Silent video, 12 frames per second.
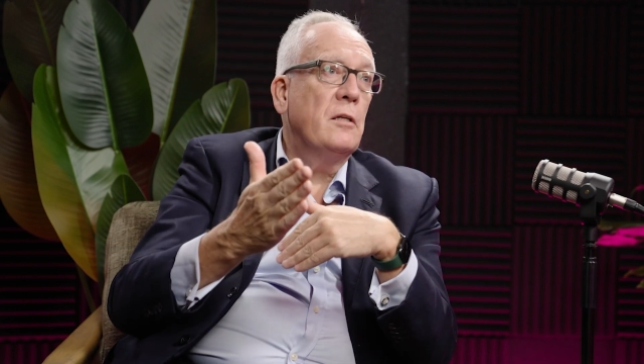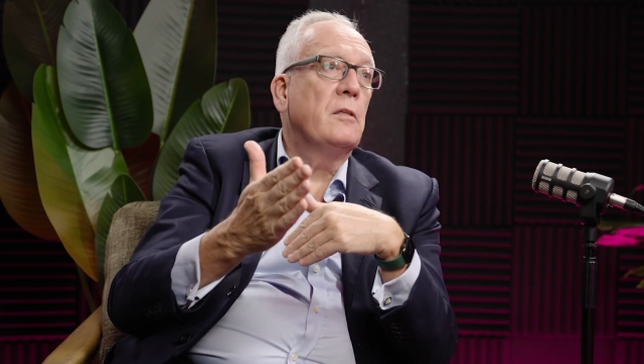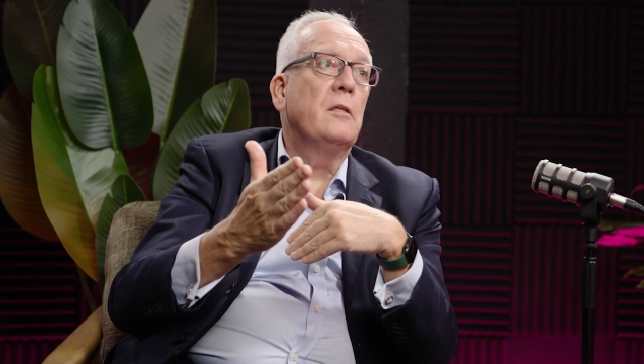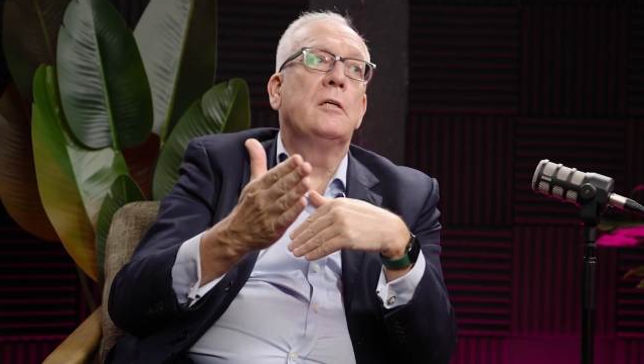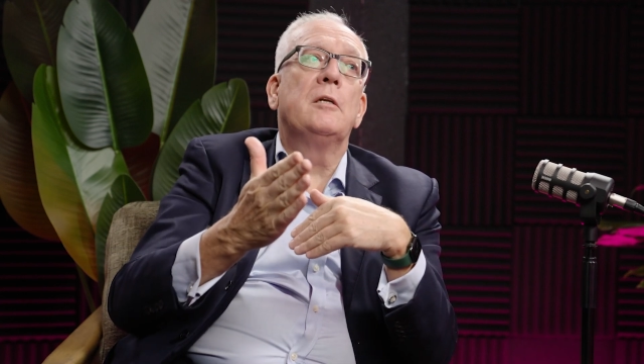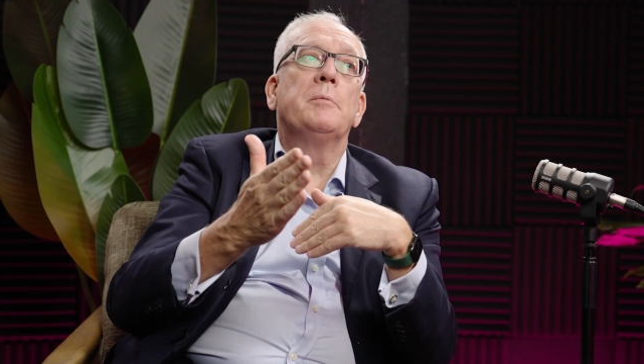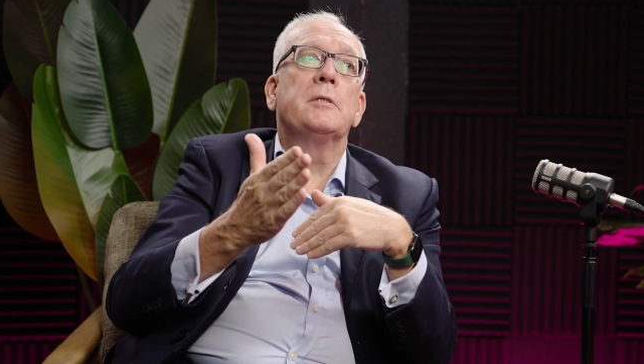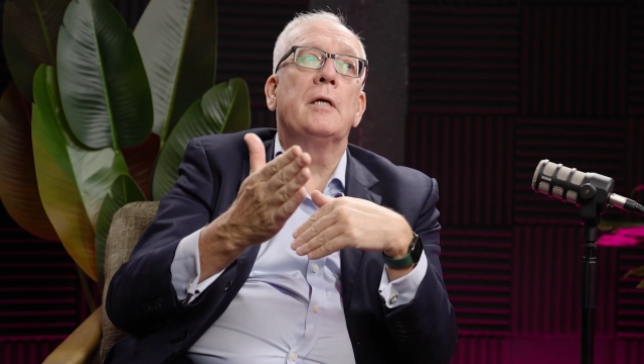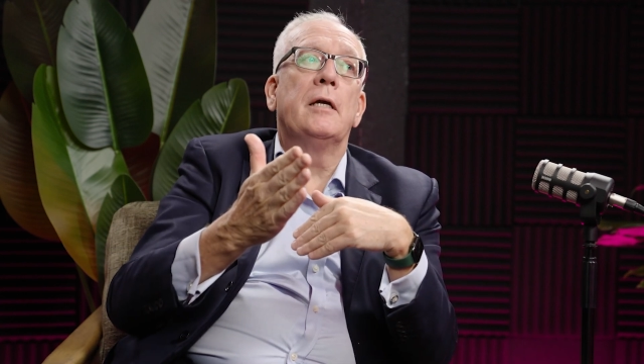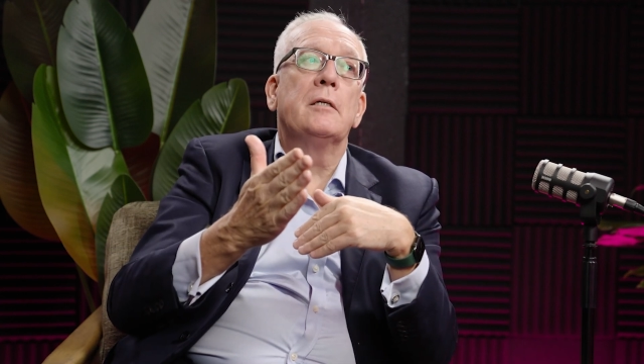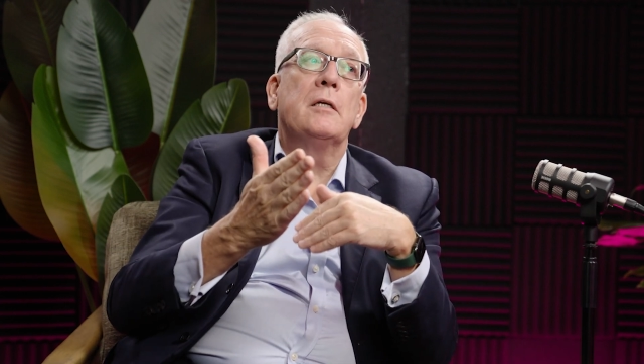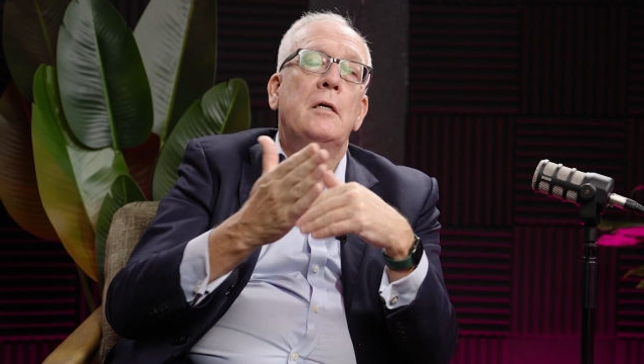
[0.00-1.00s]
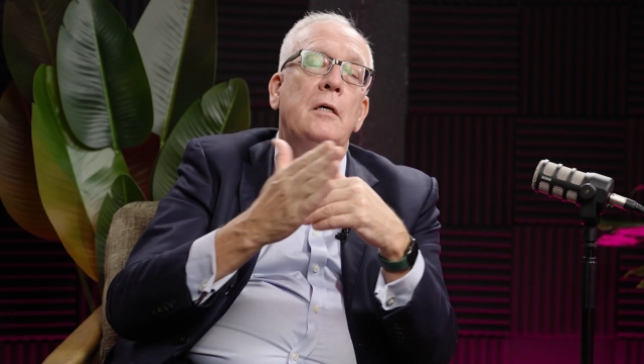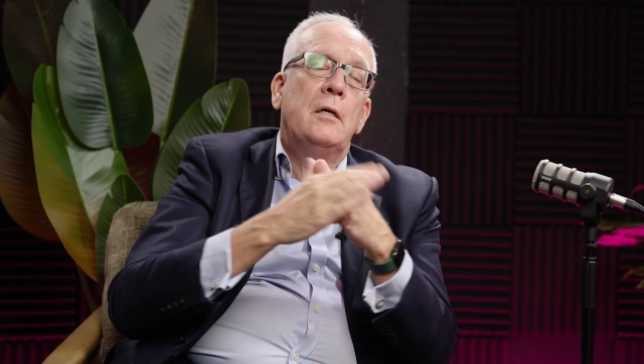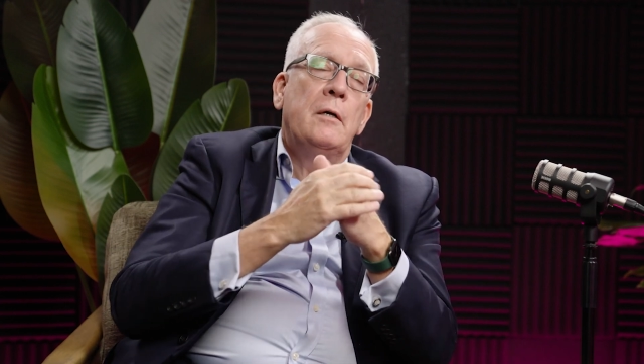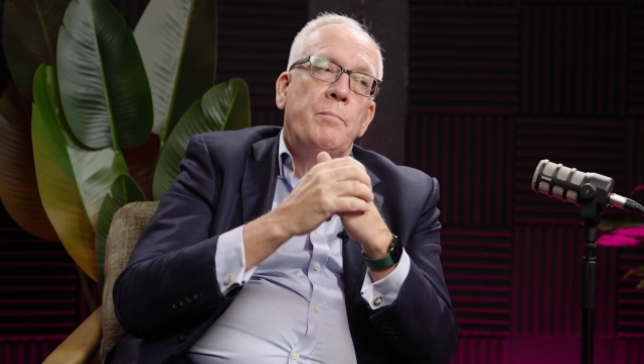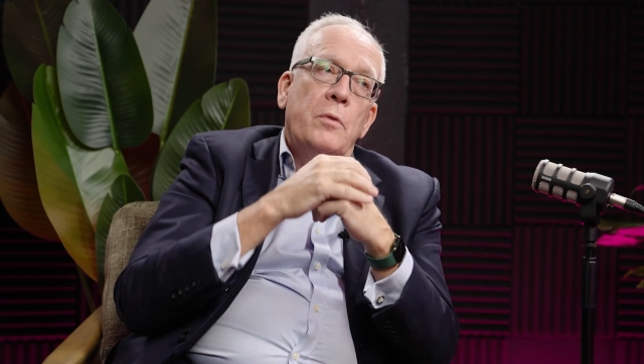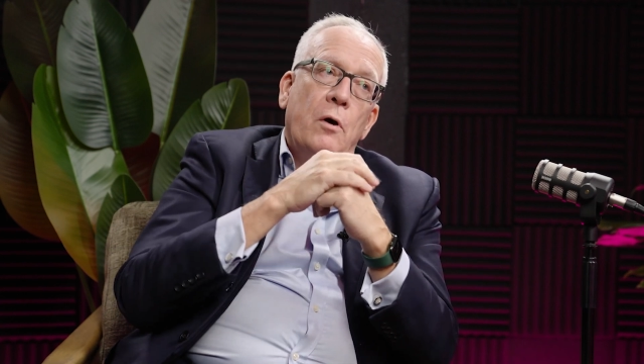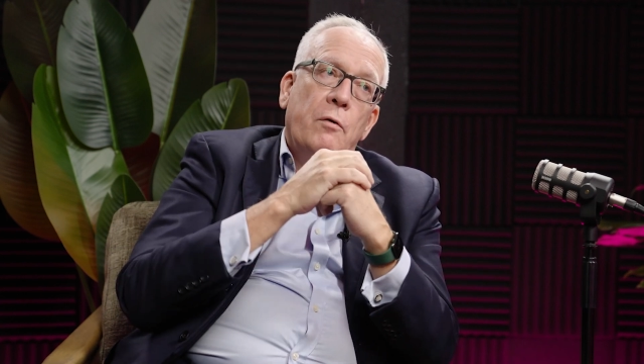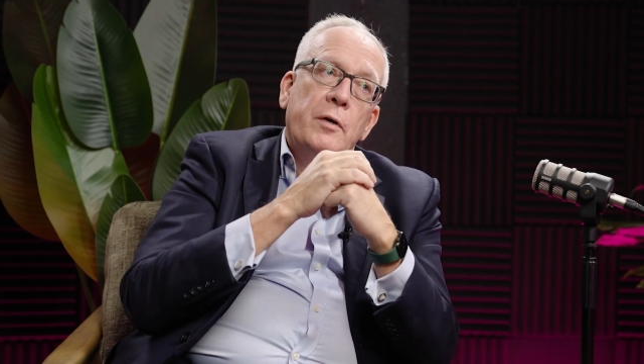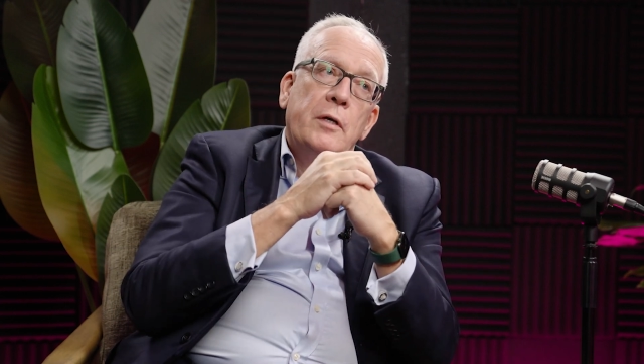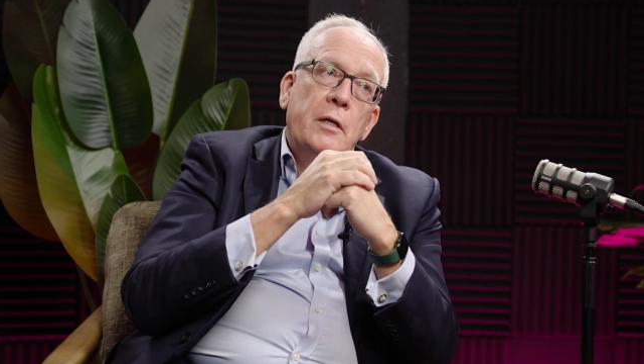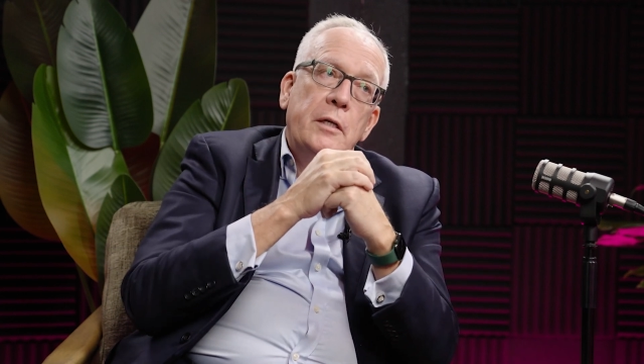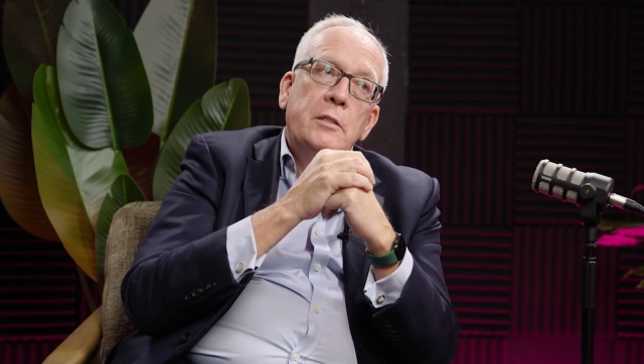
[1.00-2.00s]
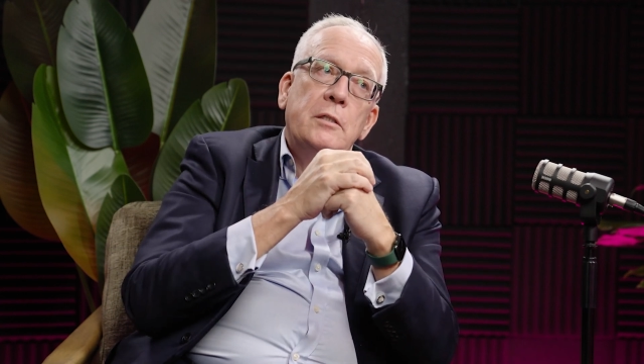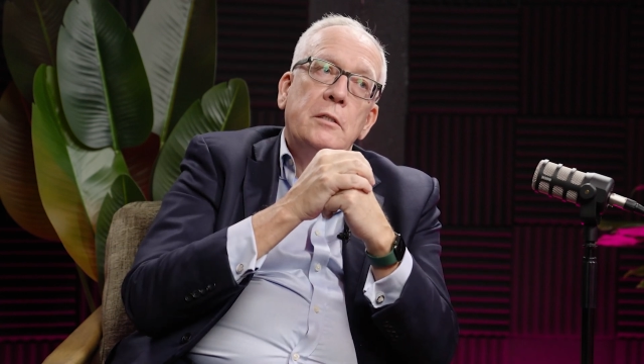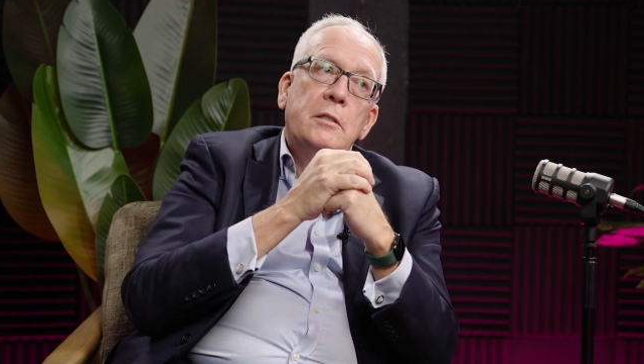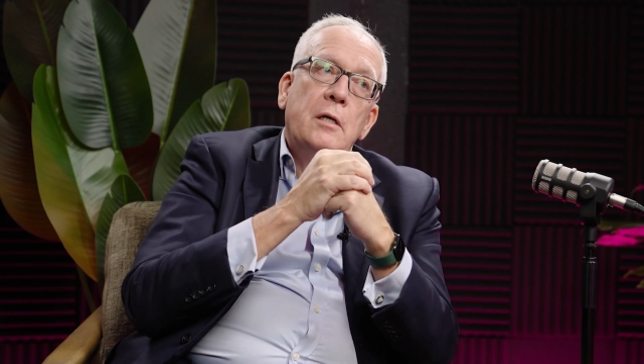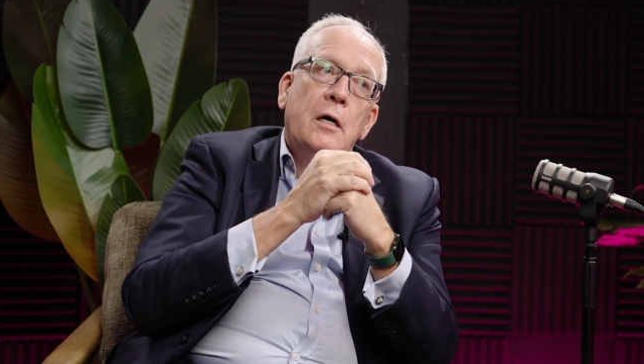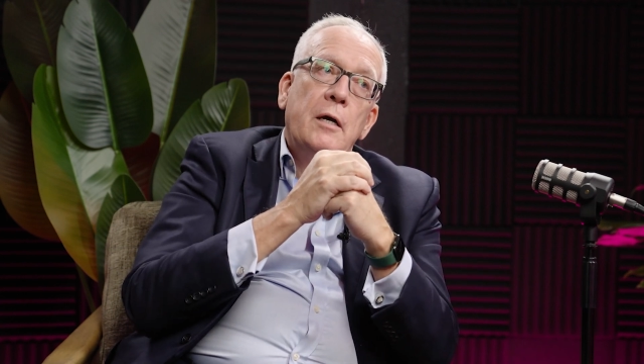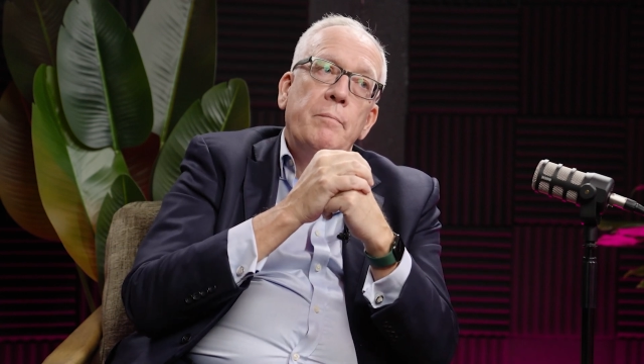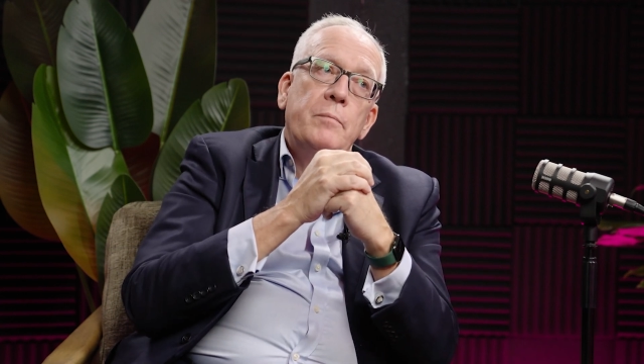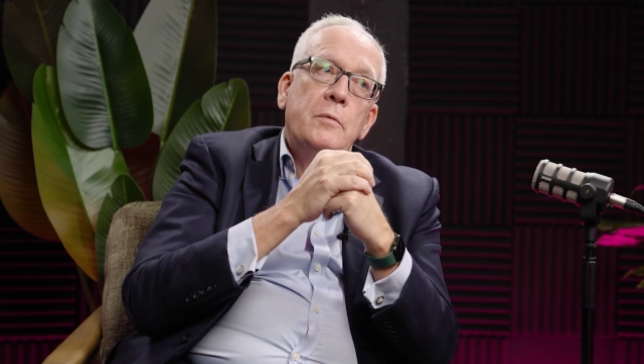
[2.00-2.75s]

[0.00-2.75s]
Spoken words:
30% of a clinician's time.